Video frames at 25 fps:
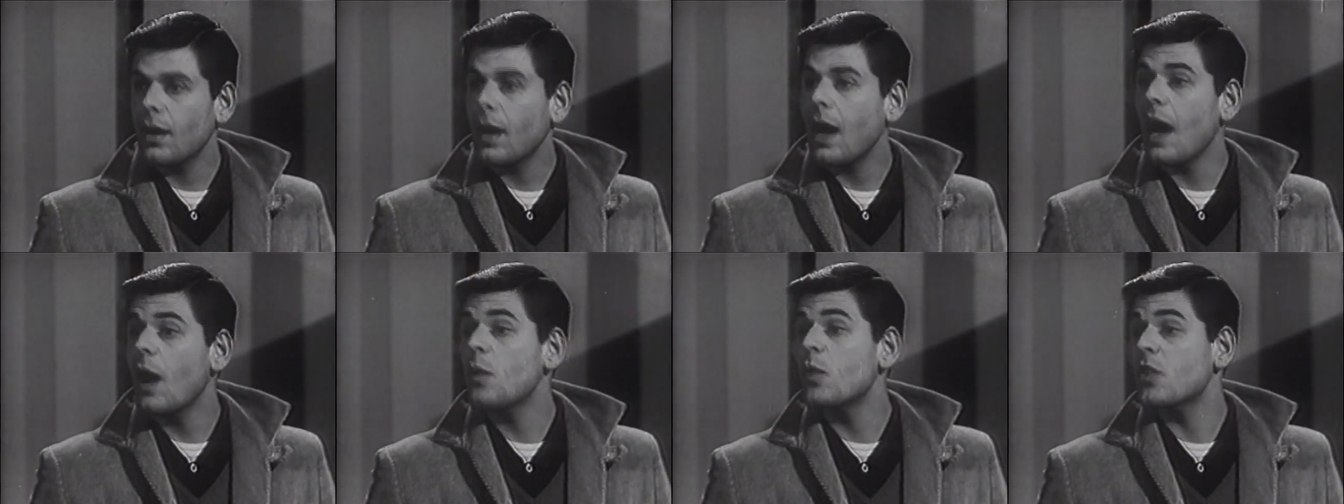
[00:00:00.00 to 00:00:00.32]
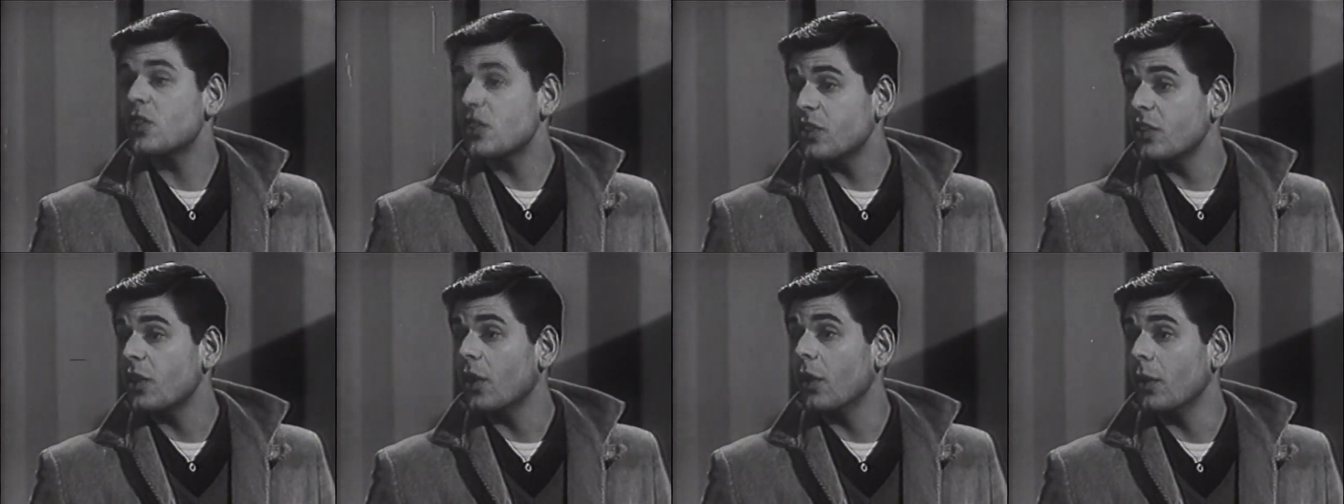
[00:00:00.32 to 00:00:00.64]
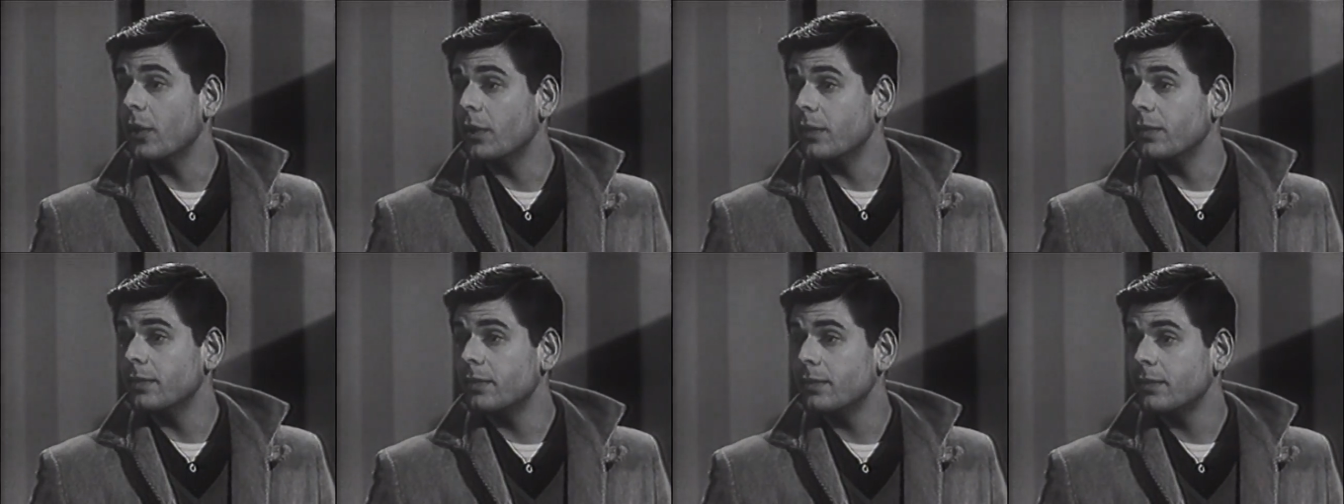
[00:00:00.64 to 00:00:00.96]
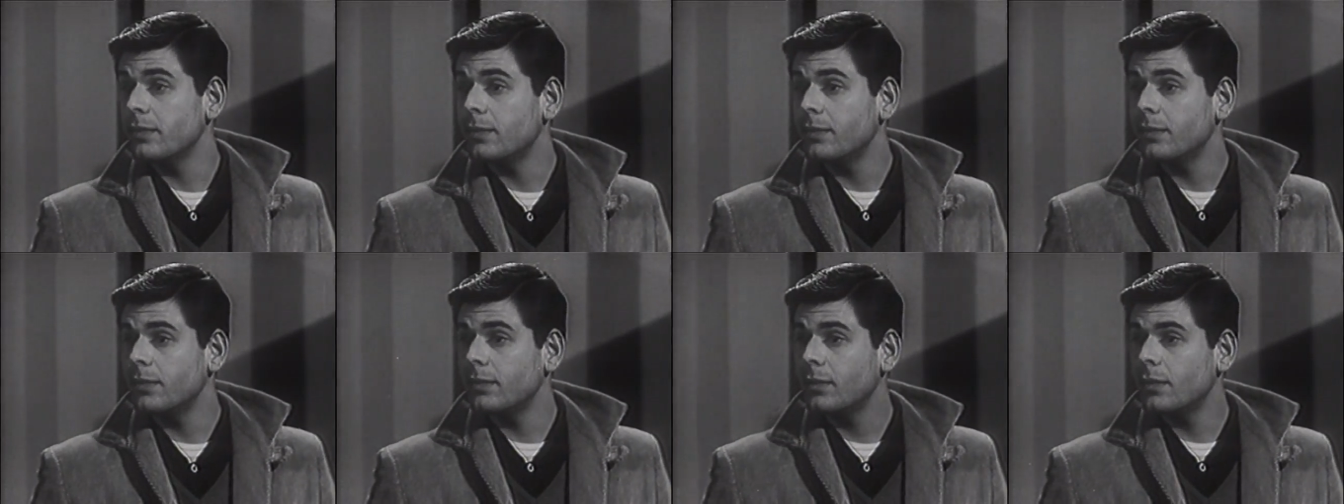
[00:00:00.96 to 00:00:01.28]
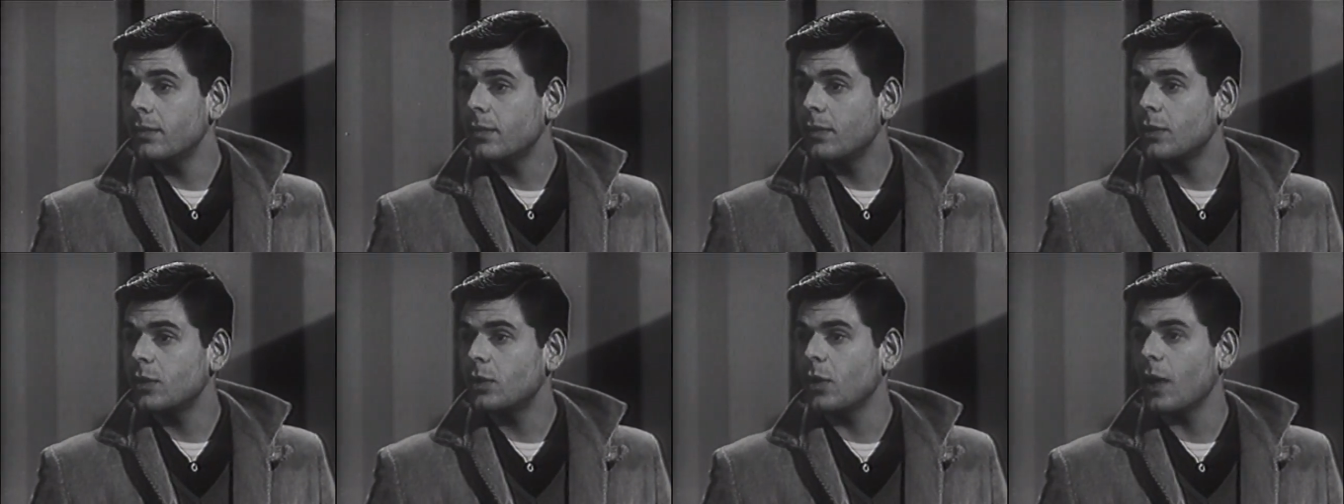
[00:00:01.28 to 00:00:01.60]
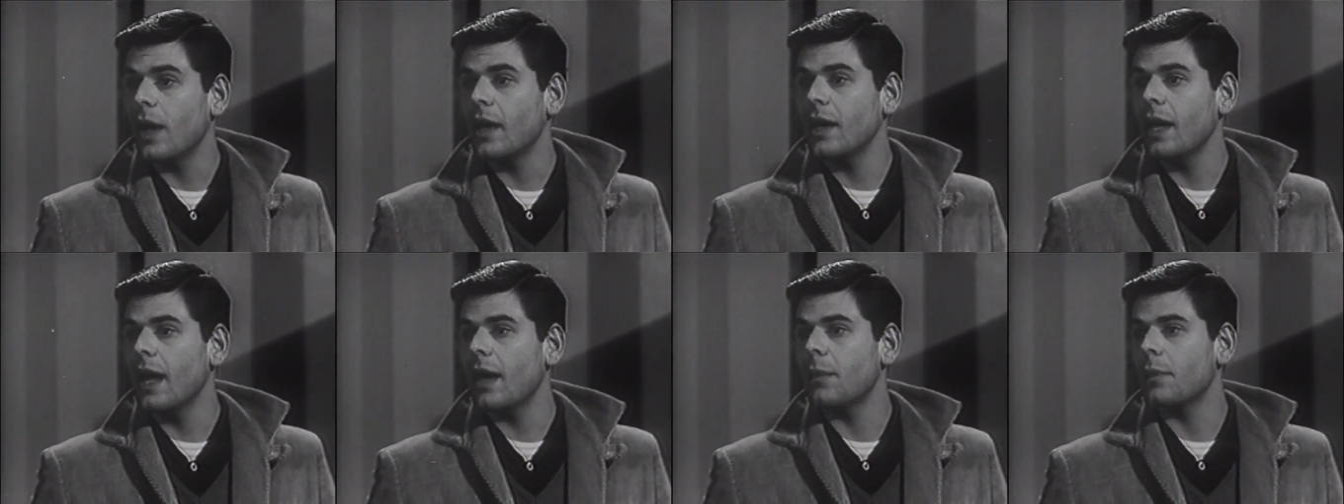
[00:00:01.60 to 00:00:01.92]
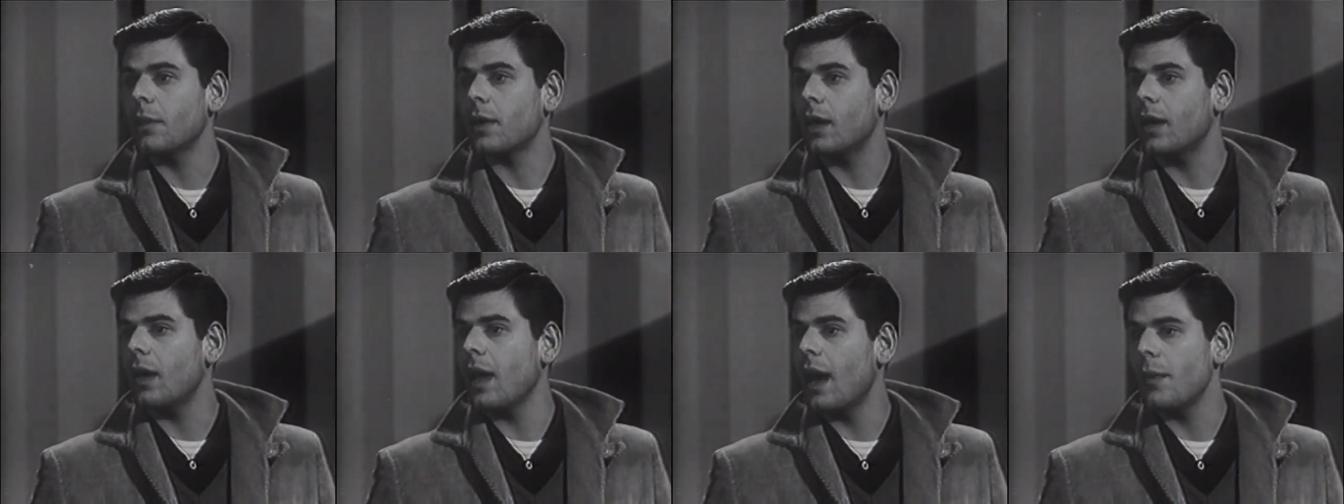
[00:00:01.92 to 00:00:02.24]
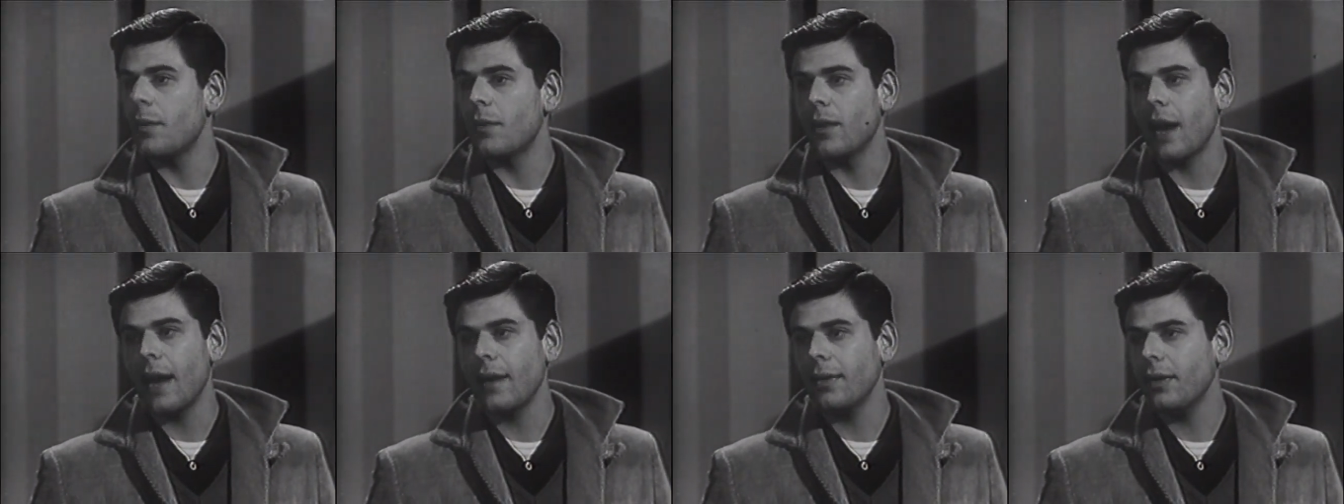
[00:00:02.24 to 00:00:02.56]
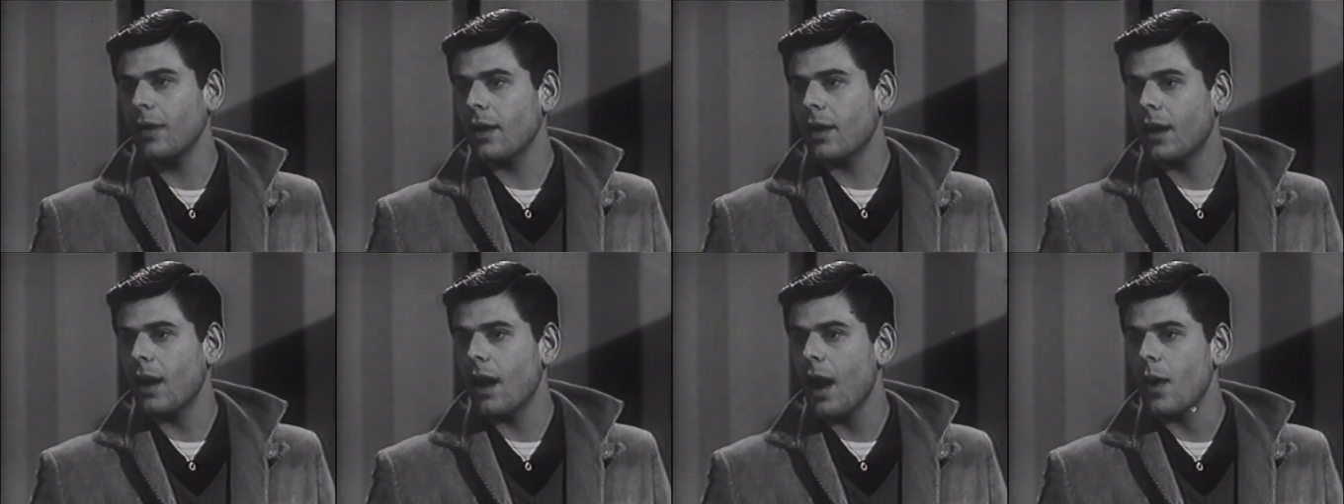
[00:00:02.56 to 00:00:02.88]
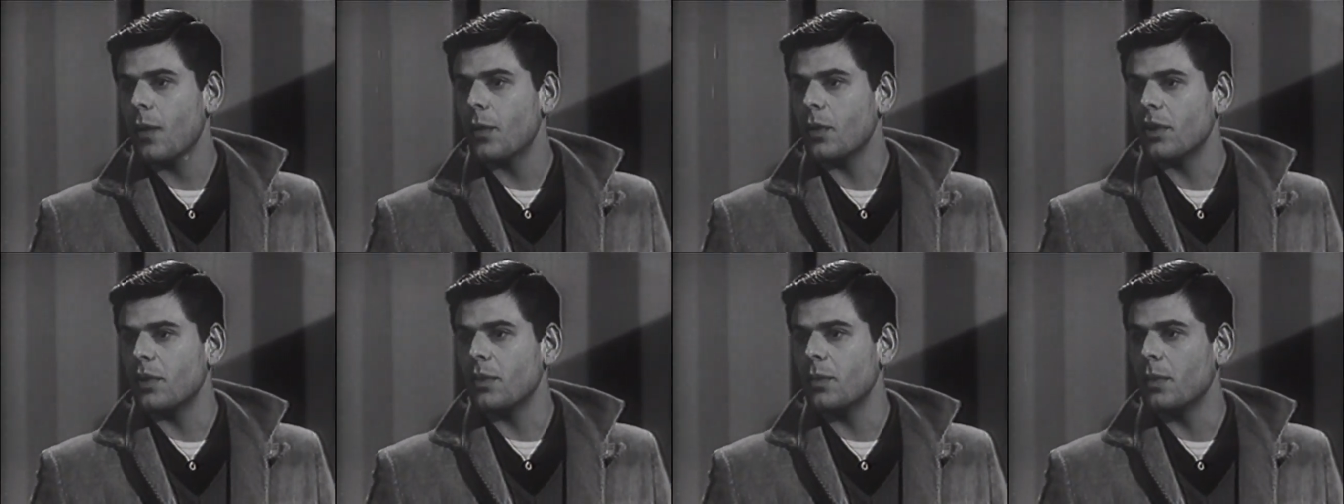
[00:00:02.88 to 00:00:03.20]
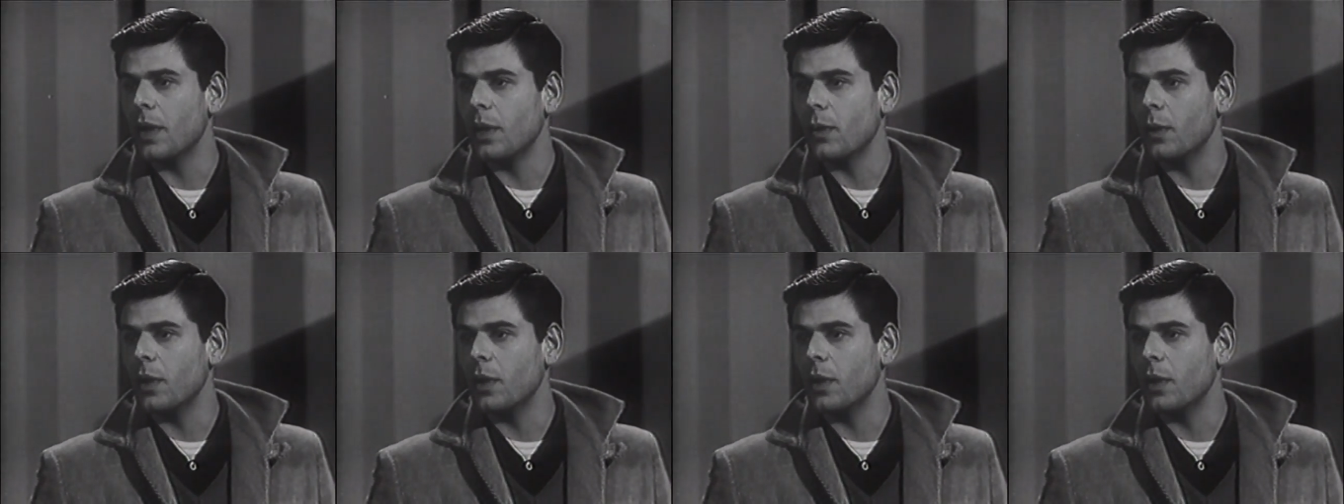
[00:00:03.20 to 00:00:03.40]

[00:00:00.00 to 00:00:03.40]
I was snowed. So I let him climb right in the car with me.